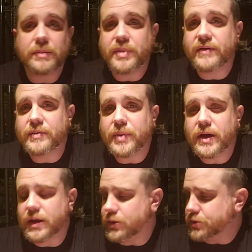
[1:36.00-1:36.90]
up,
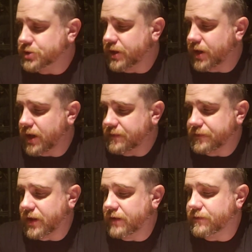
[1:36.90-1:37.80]
everybody?
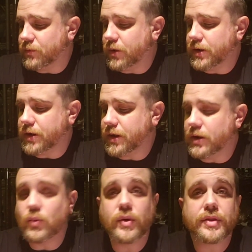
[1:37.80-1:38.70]
Gojira851 here
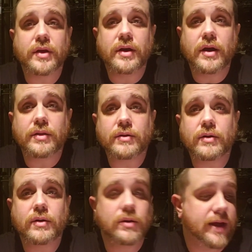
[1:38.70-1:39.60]
with
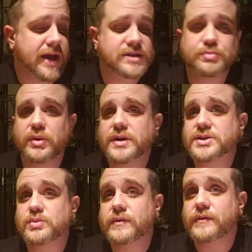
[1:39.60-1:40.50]
another X
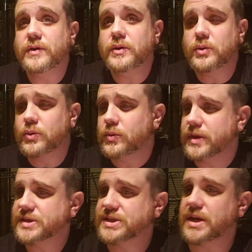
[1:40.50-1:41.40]
Plus review.
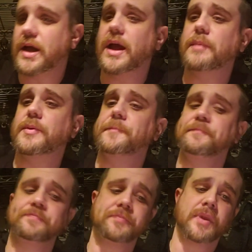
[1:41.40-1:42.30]
This time,
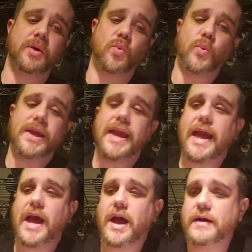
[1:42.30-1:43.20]
we
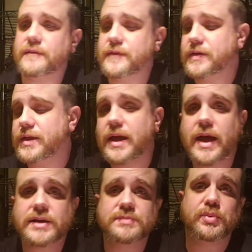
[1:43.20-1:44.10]
have the
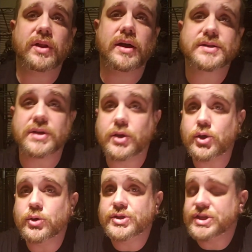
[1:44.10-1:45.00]
X Plus
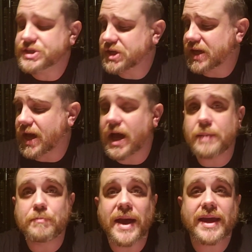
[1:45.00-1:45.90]
Yuji Sakai
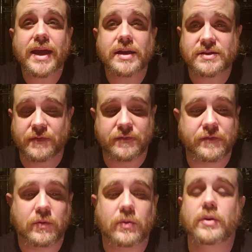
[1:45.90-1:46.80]
Maquette
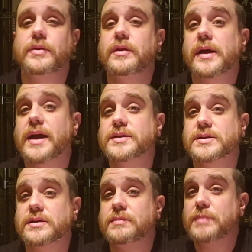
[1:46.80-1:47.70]
for the
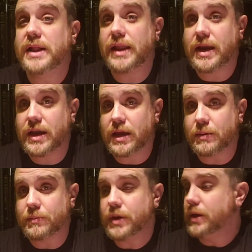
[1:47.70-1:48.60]
Godzilla
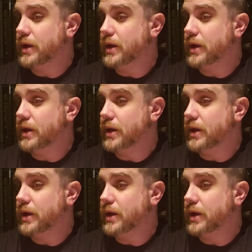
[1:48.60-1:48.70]
Millennium